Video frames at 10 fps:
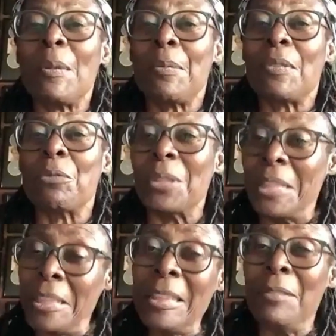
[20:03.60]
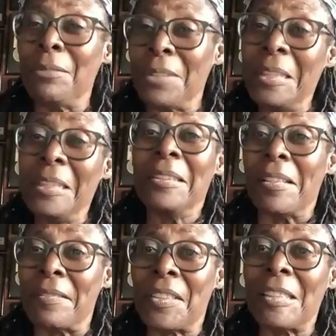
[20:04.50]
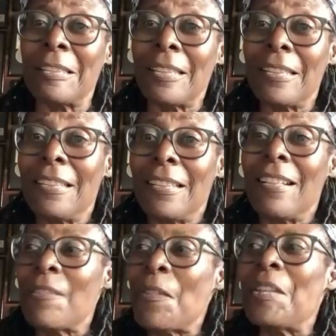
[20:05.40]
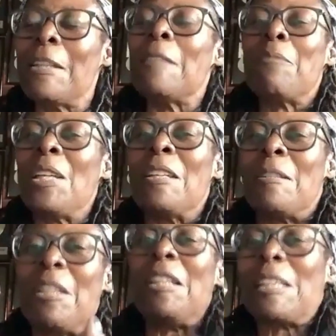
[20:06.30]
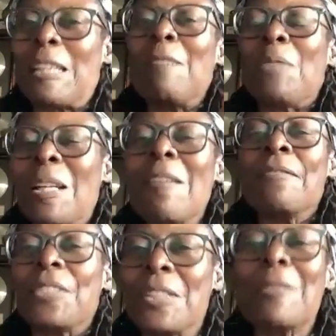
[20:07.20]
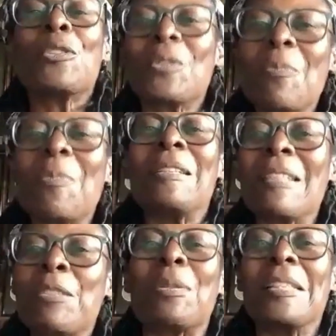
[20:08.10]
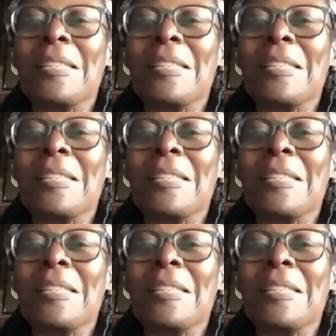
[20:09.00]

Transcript: people really, really loved it, it gave me confidence, and that's what I